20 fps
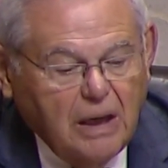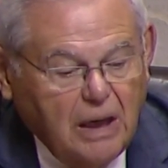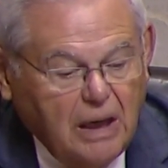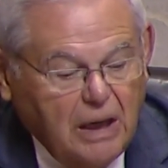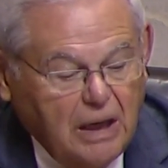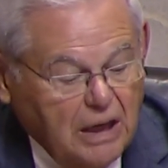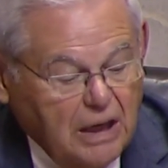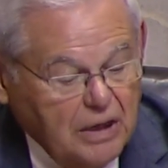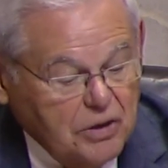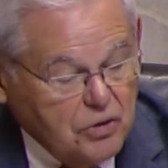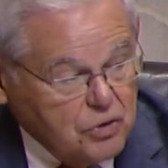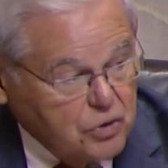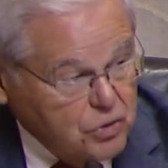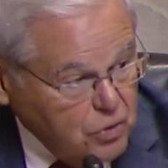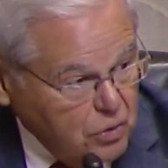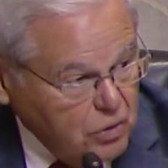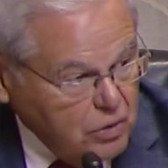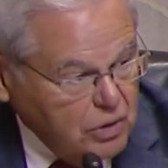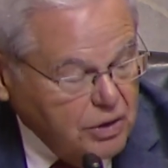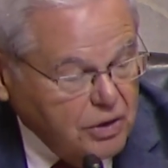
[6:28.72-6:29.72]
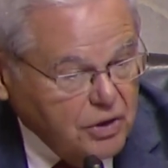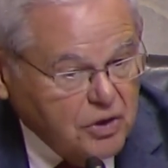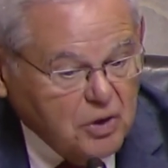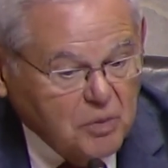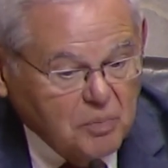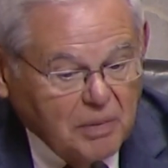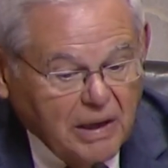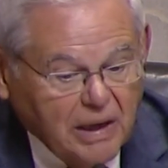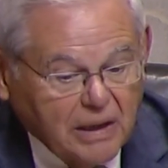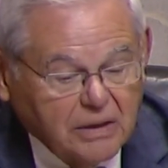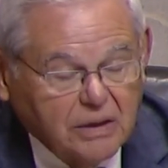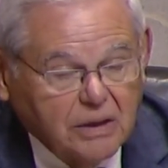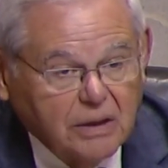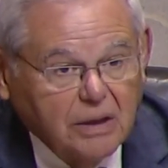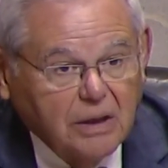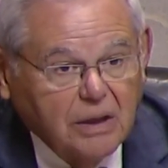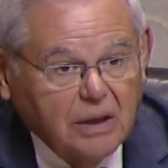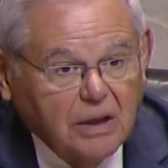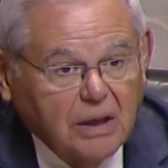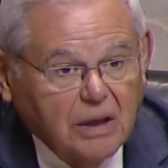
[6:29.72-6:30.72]
And I certainly expect
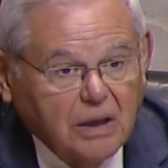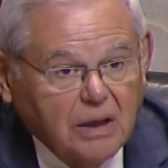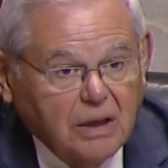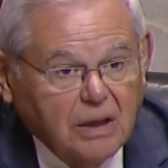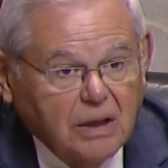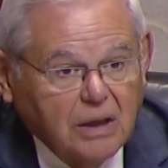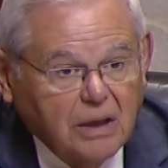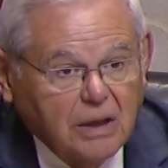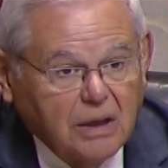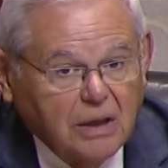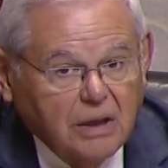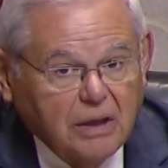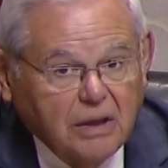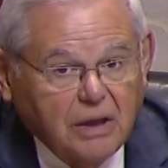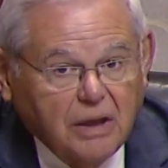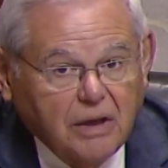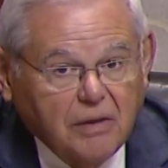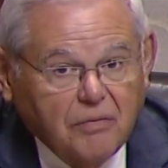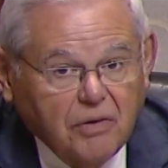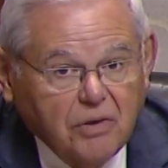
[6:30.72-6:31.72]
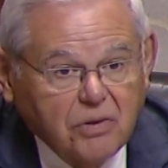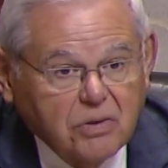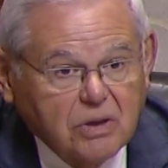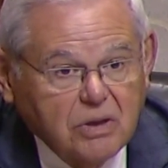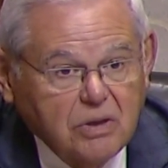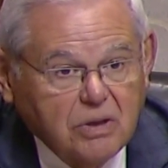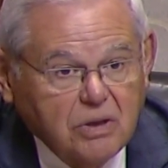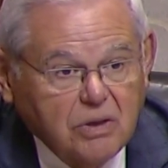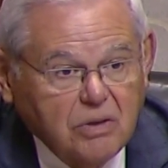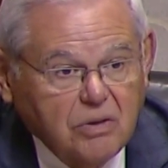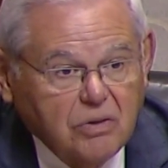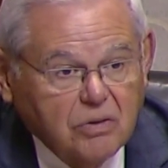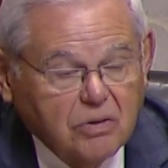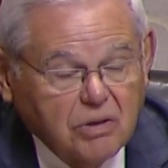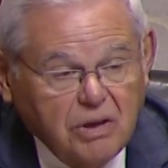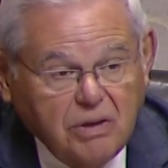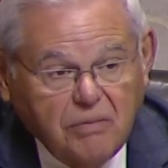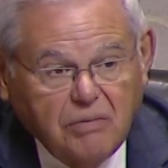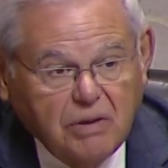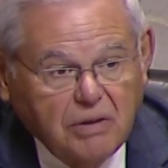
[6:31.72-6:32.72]
that if this
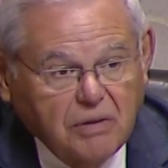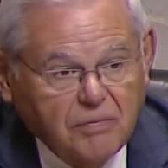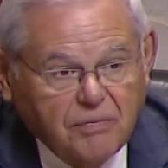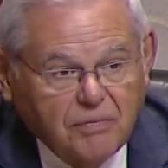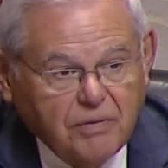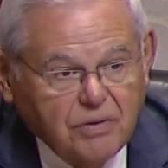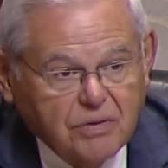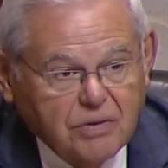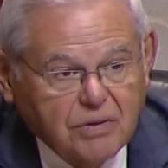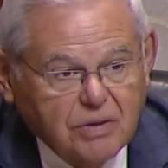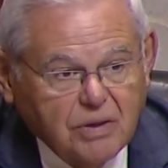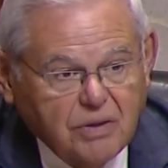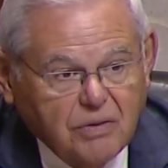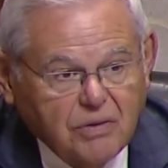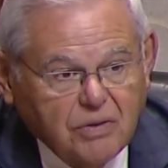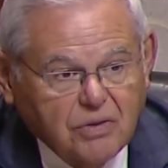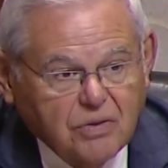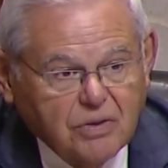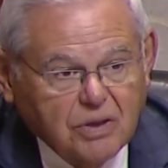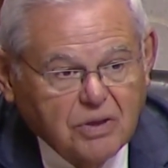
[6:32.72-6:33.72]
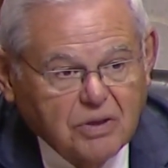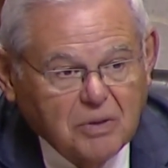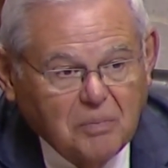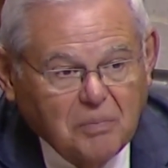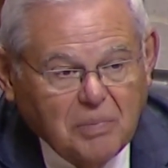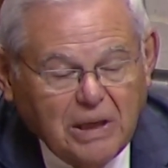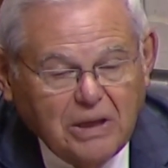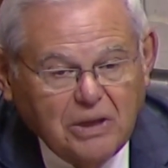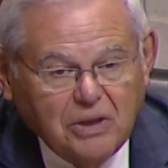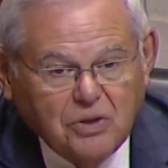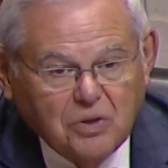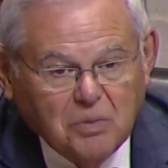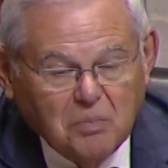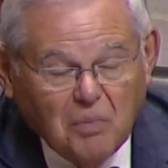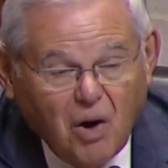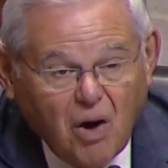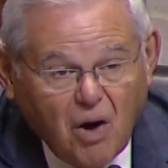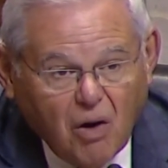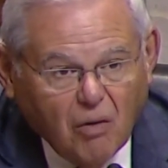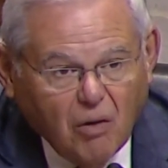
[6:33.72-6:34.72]
continues, even if this is abated
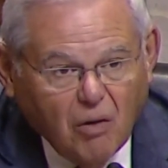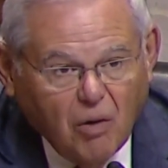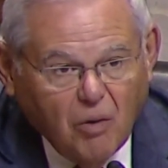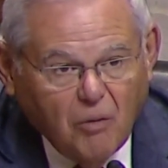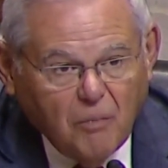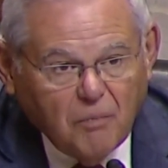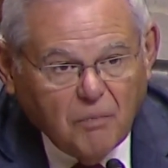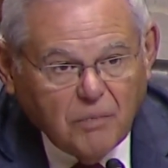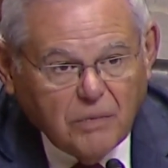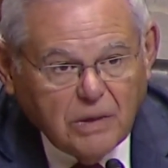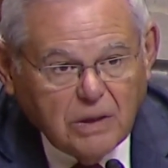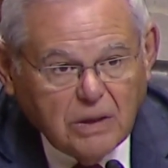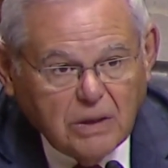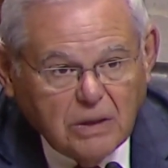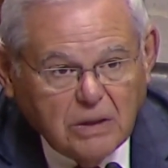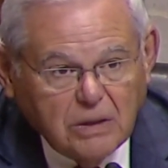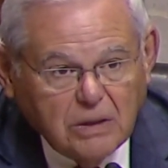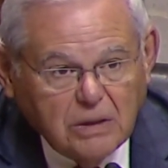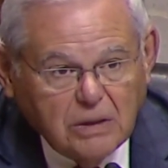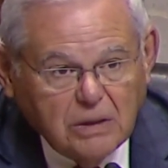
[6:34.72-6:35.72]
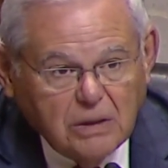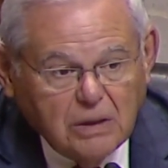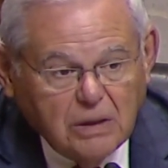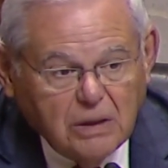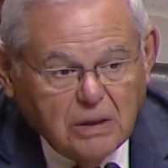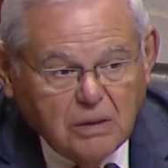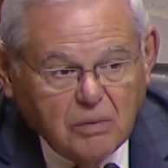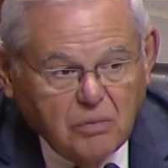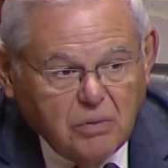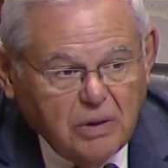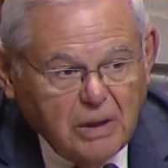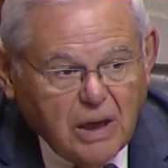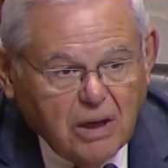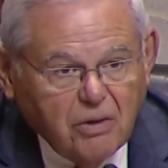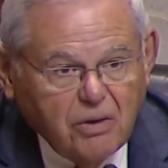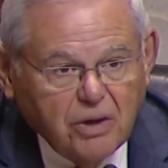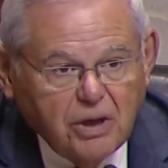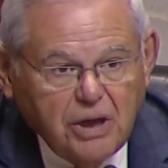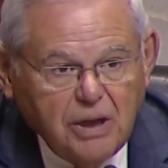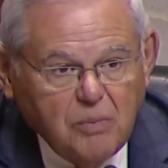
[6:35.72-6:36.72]
tomorrow, that we're not
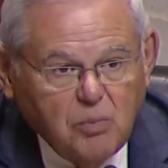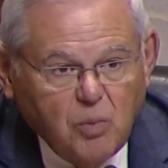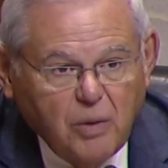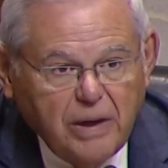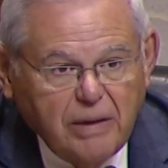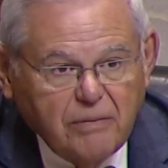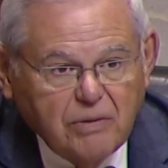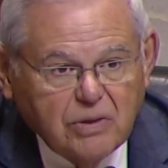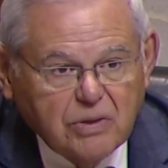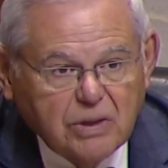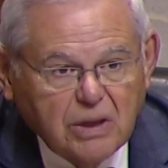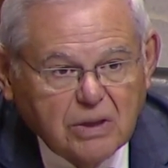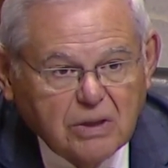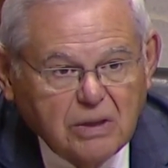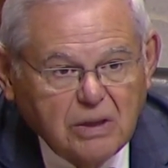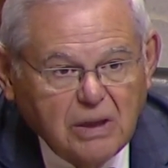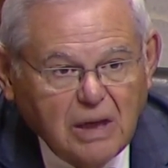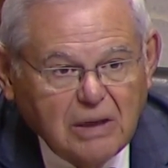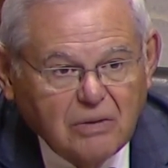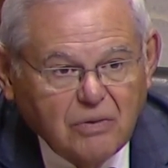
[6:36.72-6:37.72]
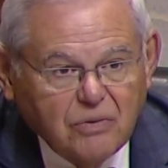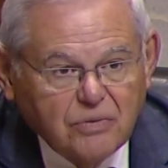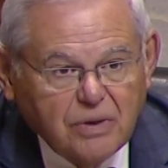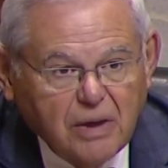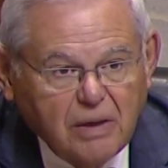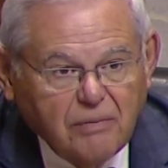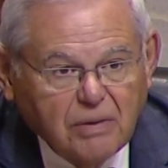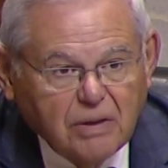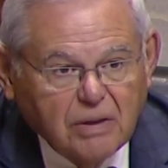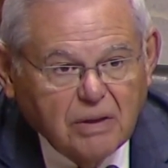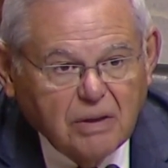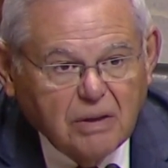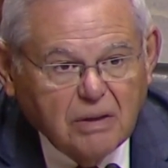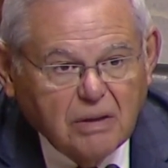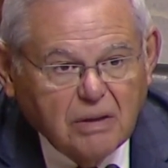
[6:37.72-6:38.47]
going to keep waiving Section 907.